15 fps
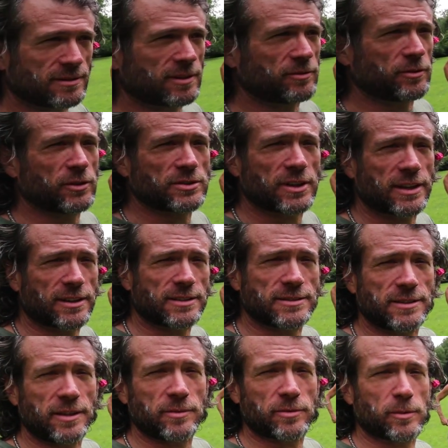It feels like the
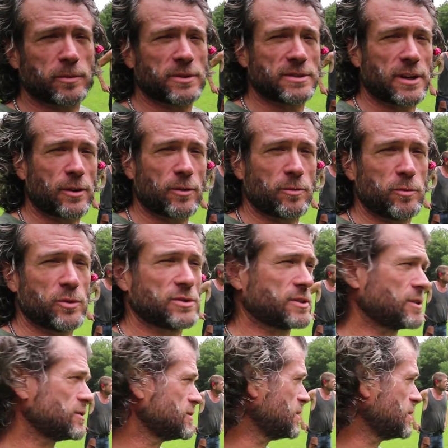scene from The Sound of Music or